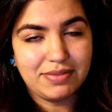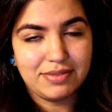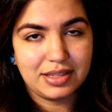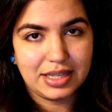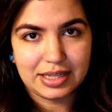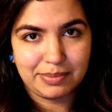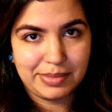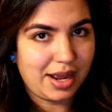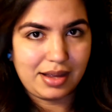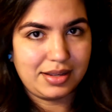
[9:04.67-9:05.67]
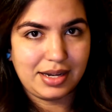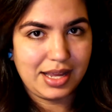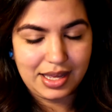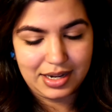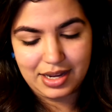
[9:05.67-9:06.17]
feel like I'm not going to
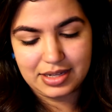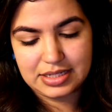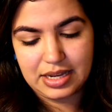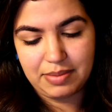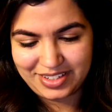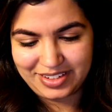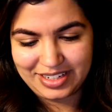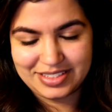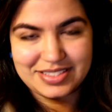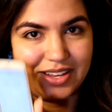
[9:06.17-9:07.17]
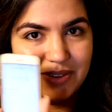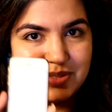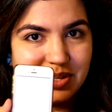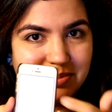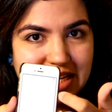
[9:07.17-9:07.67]
hit it. Alright, let's go.
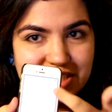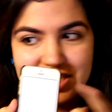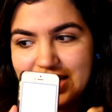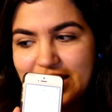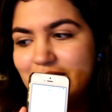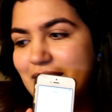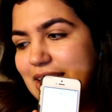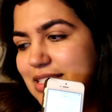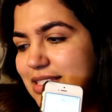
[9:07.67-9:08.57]
So I'm not cheating, you guys